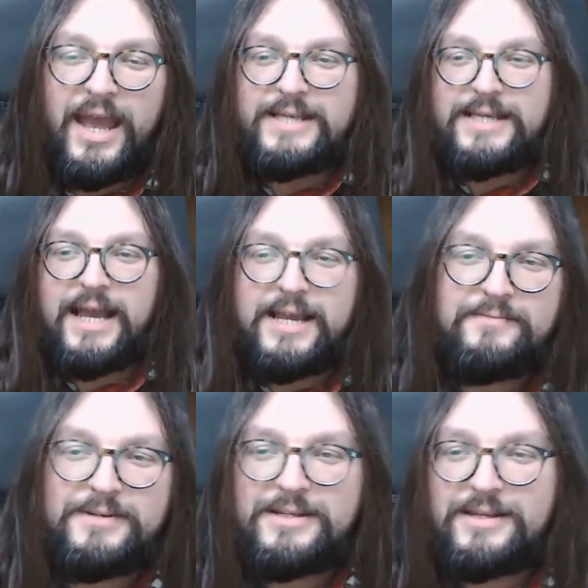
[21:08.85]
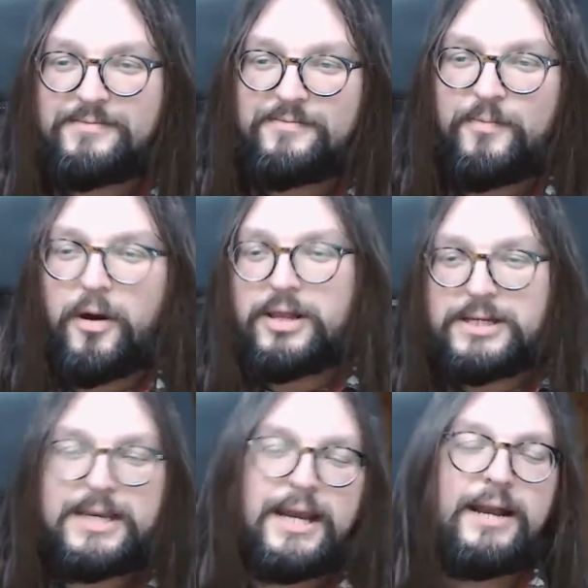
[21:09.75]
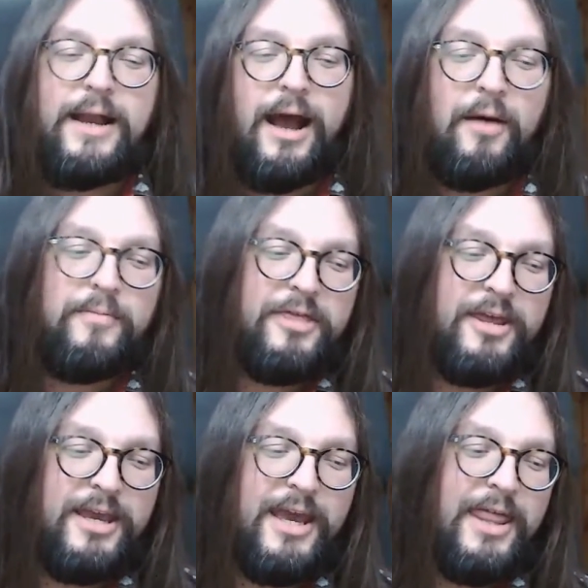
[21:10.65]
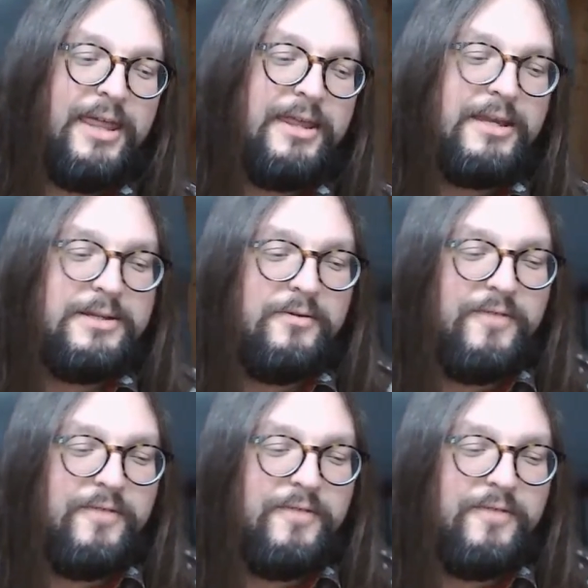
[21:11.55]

like polishing up the sort of,